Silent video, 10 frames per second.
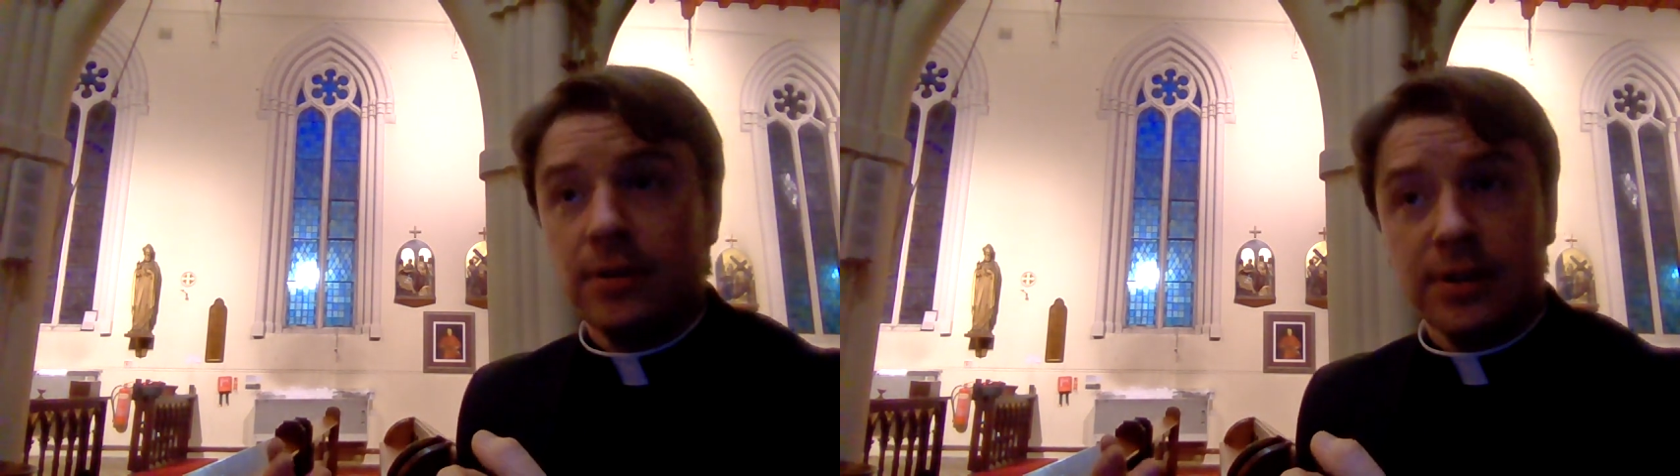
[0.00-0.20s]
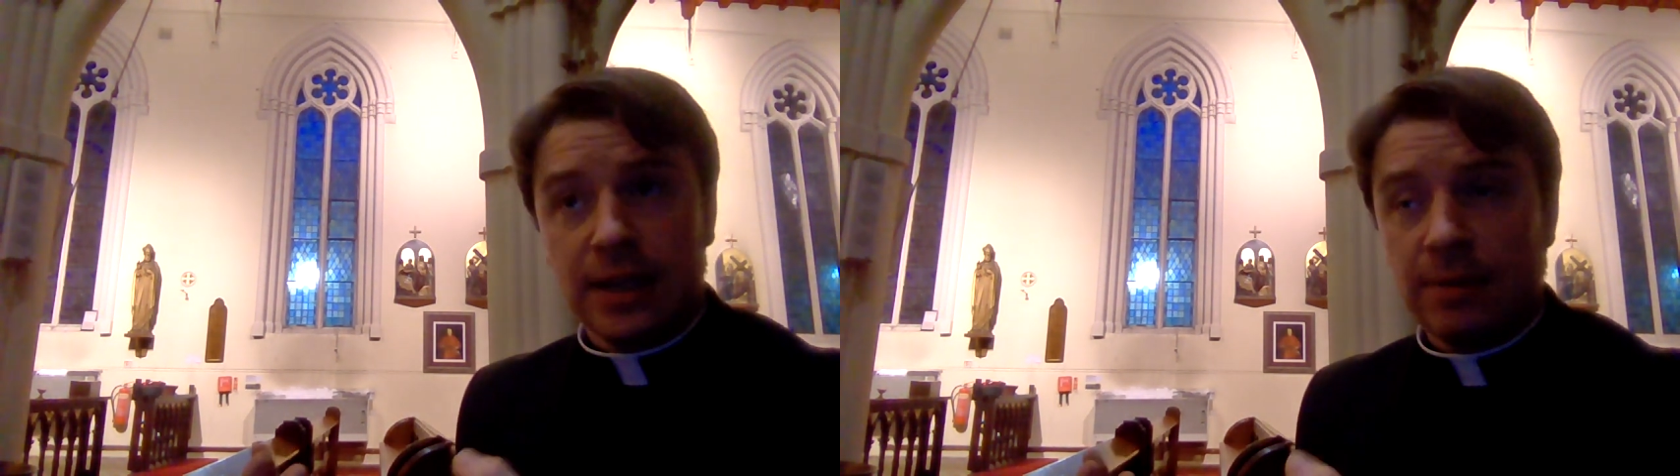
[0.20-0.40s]

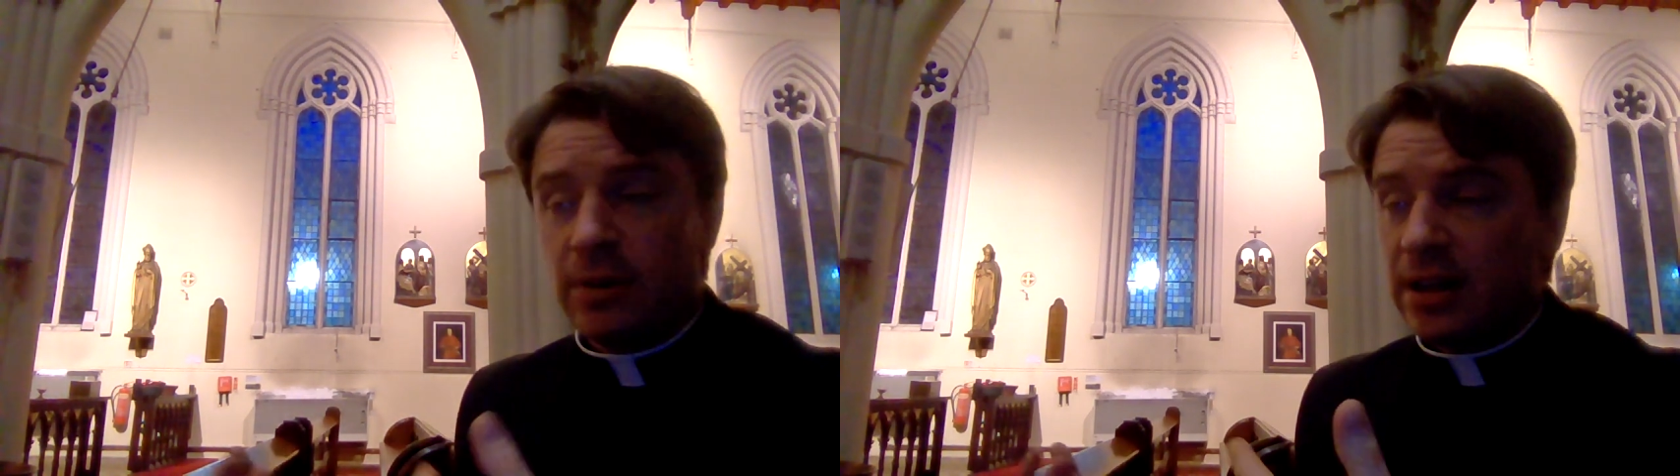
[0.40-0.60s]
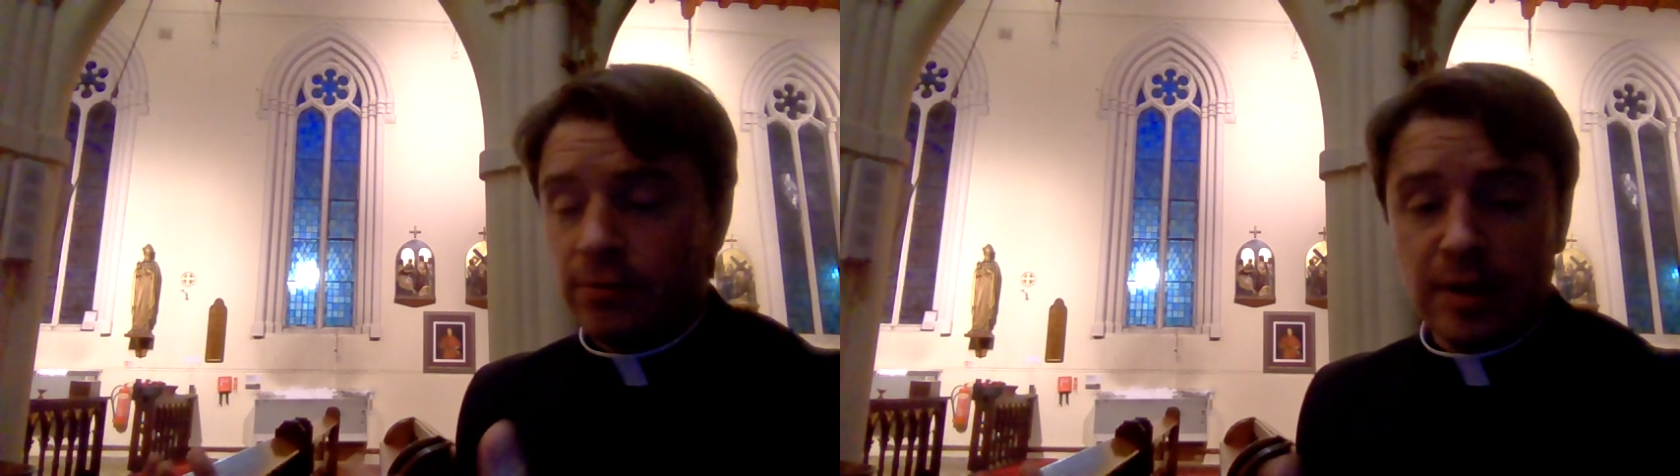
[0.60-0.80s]
same
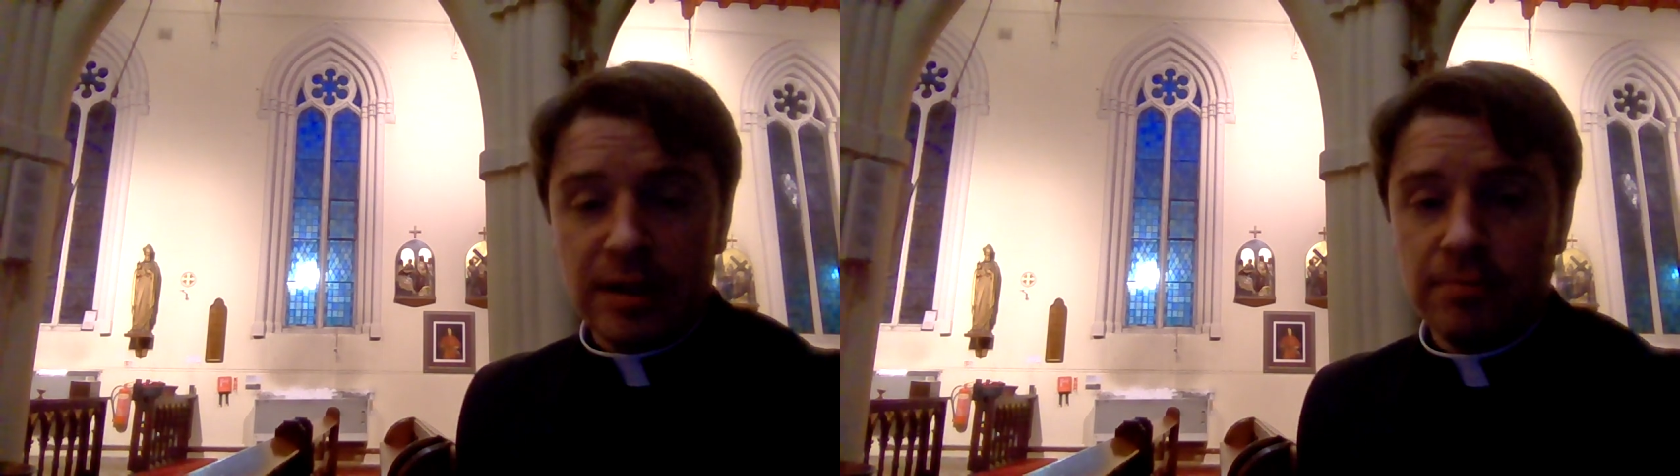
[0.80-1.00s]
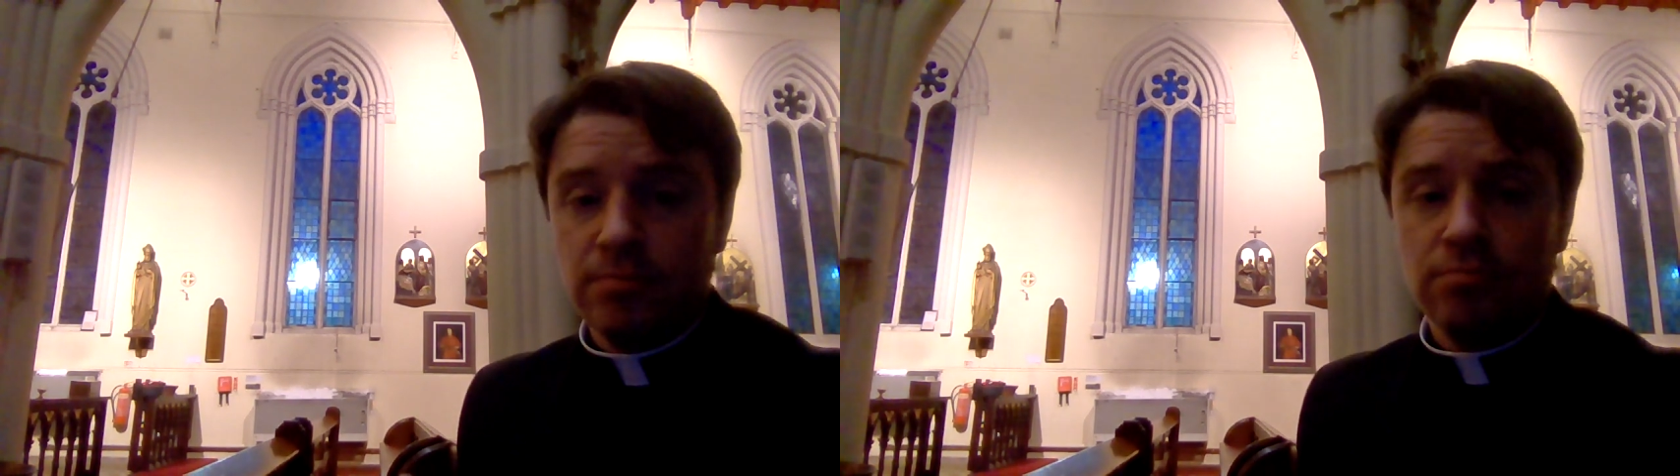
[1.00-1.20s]
way that
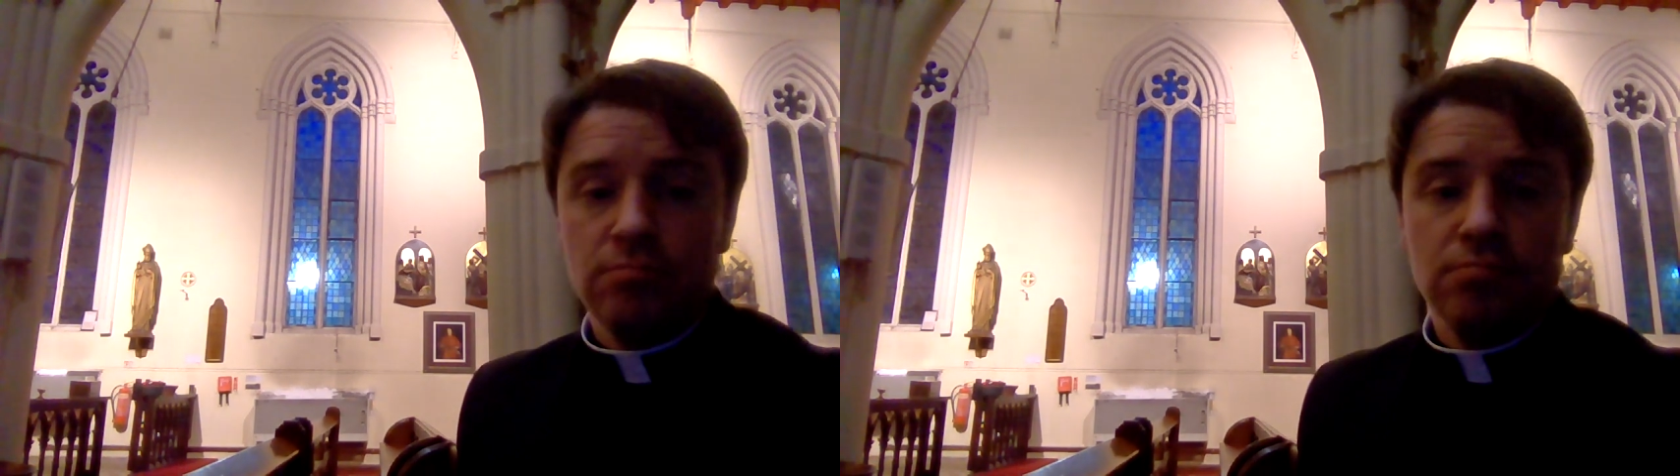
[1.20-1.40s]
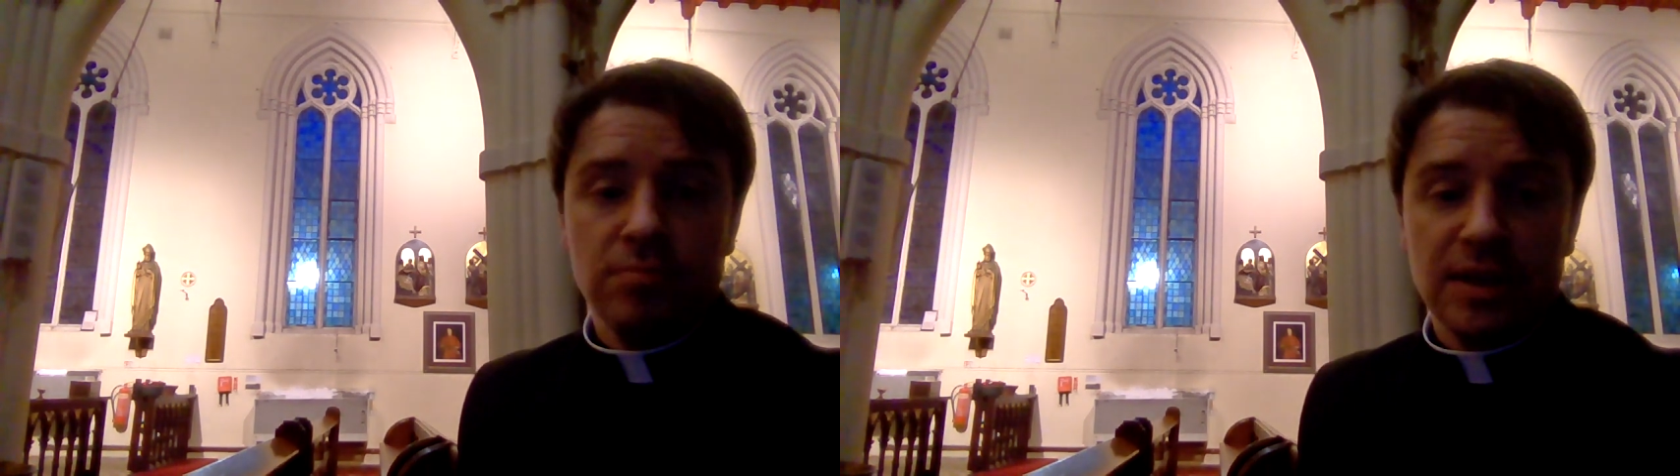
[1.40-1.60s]
we
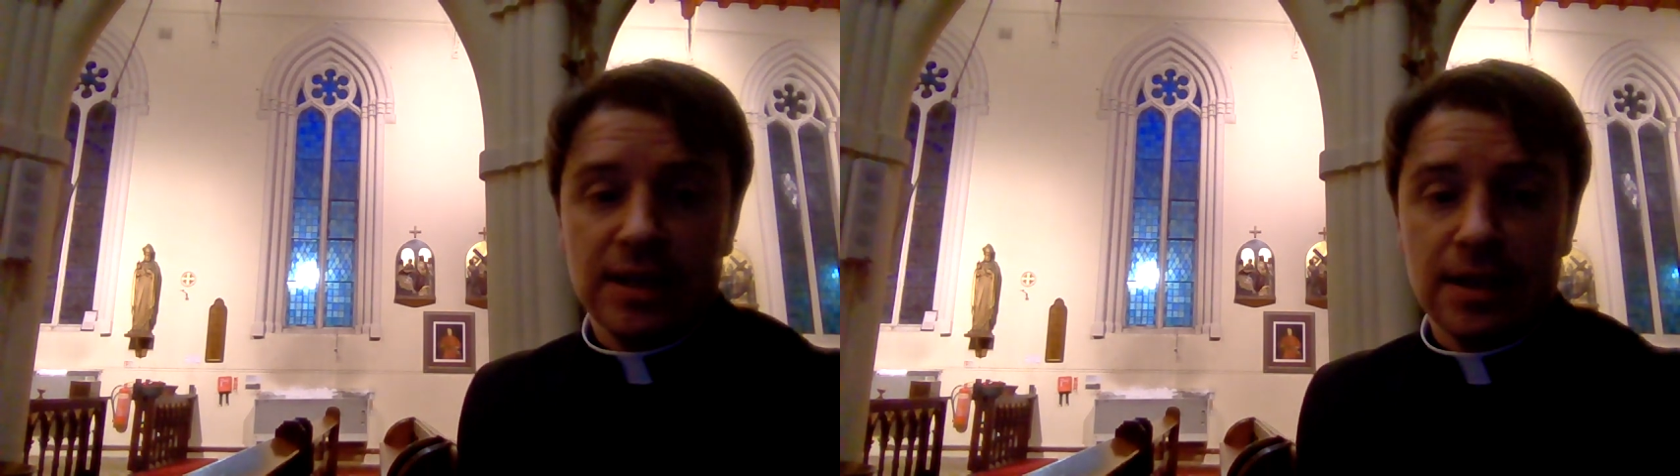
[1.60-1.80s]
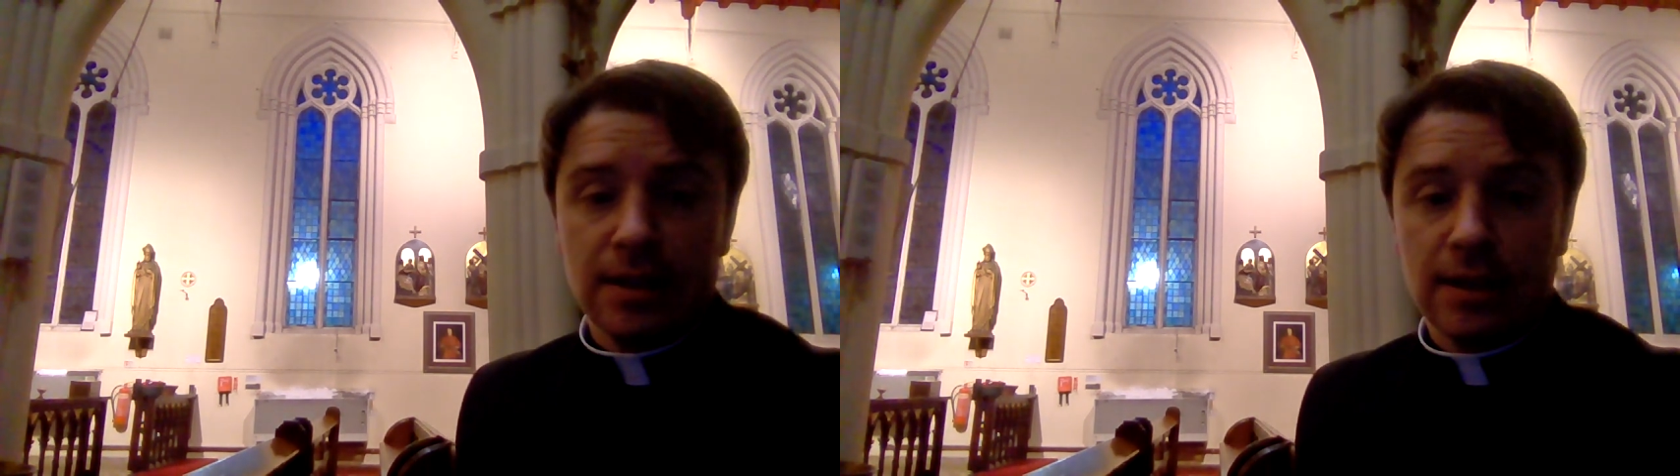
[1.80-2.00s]

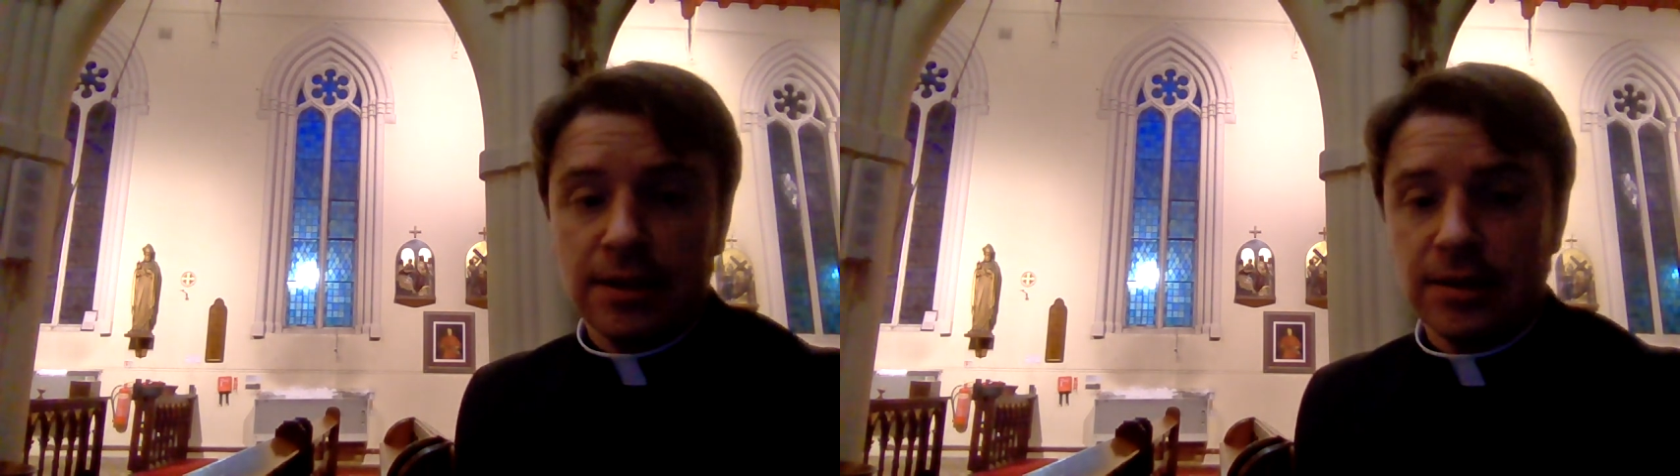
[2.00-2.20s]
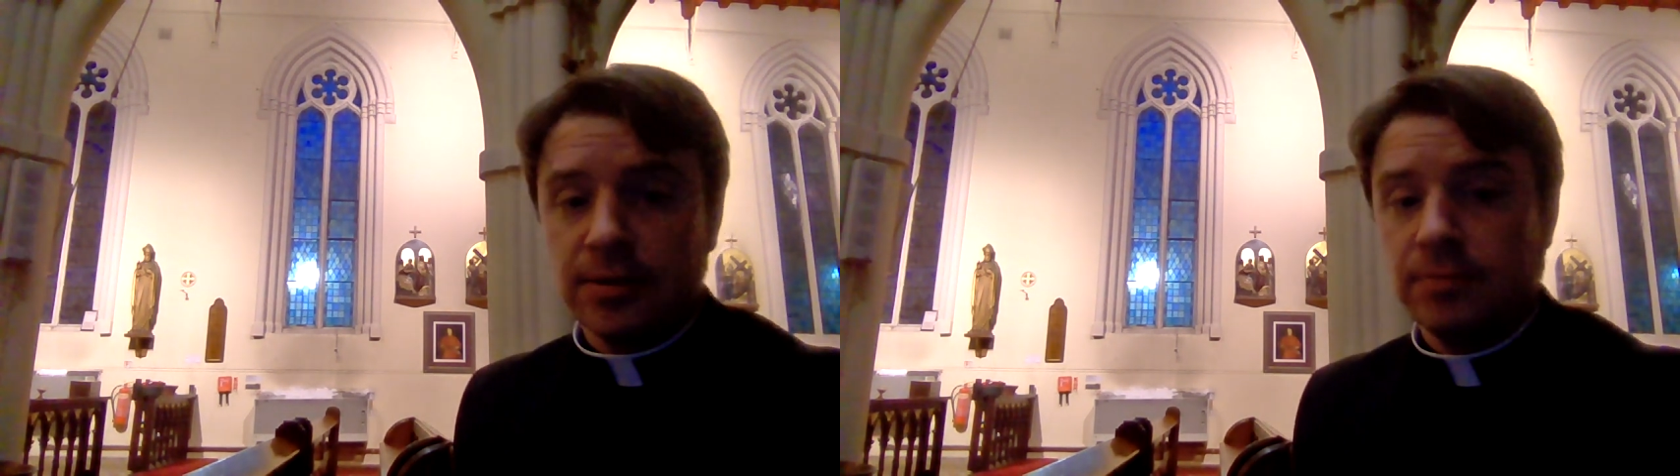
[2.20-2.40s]
sit in
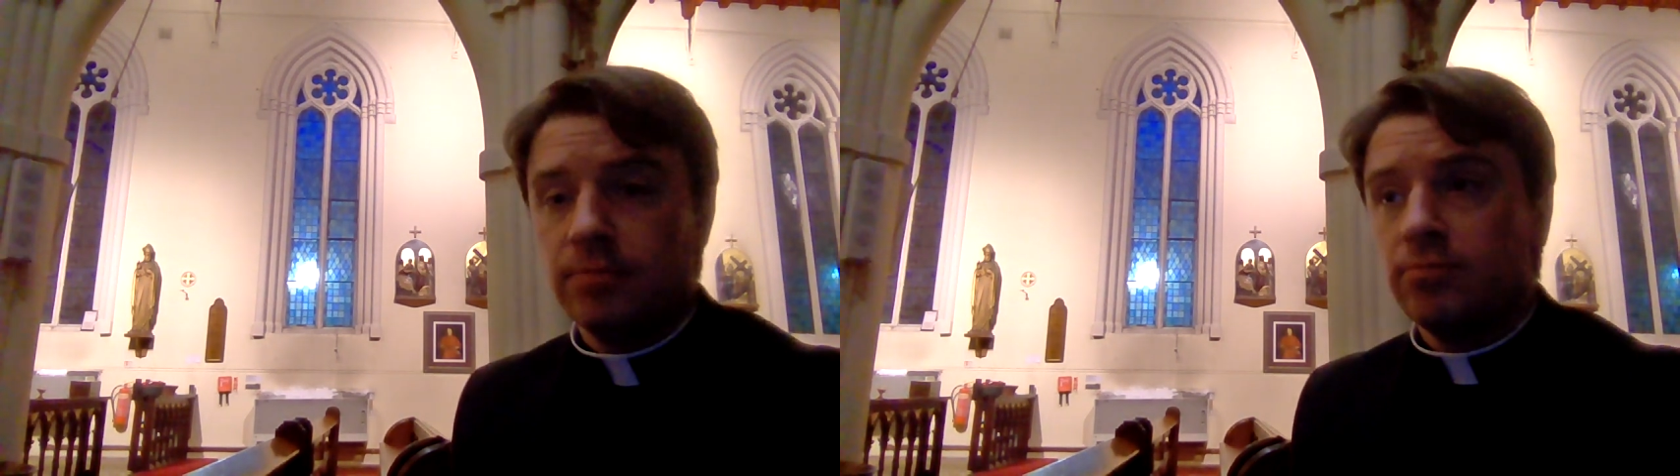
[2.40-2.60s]
class,